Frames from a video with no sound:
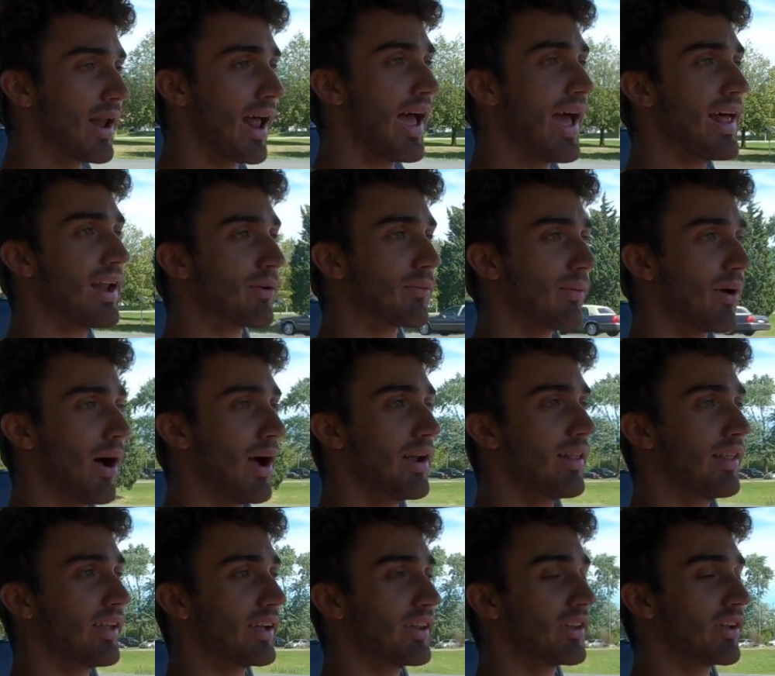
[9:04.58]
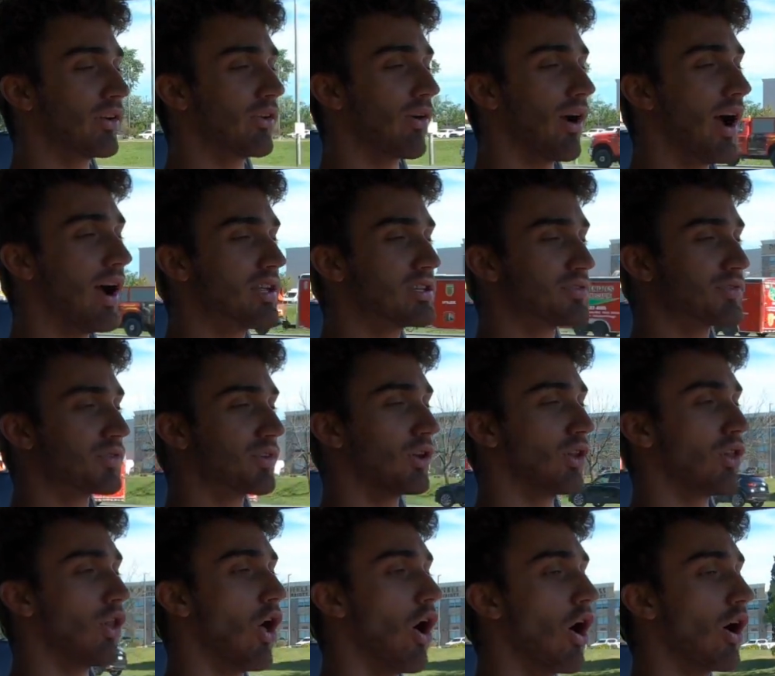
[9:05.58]
mean, I had it idling in the garage for
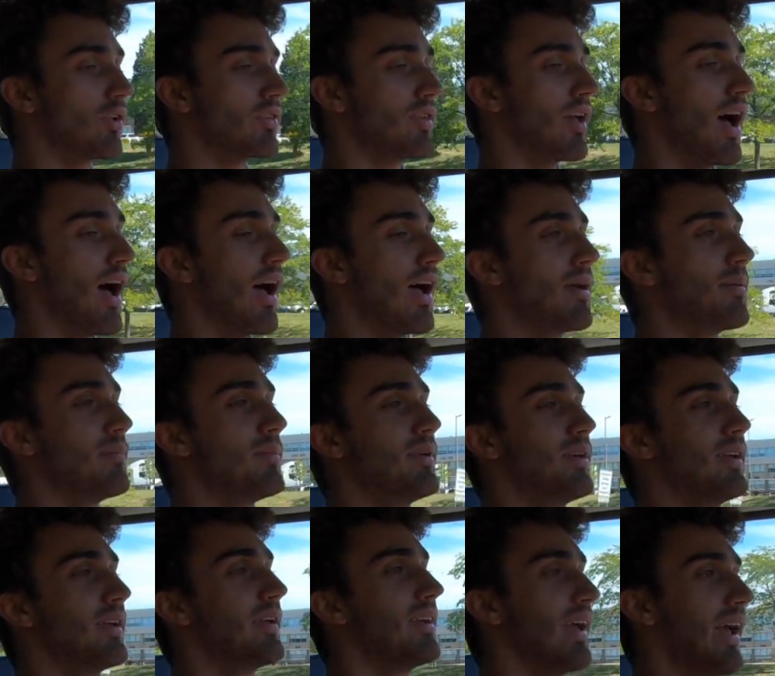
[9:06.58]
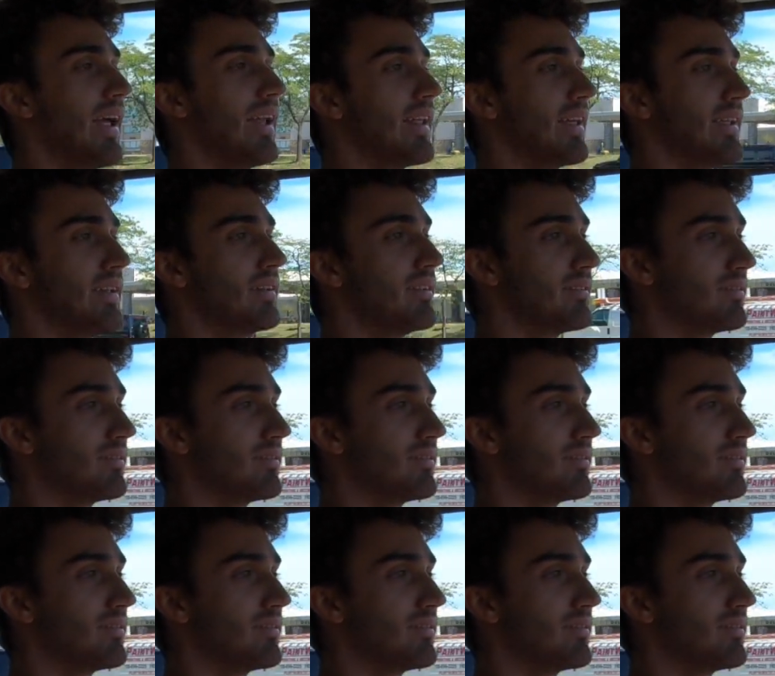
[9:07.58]
a long time and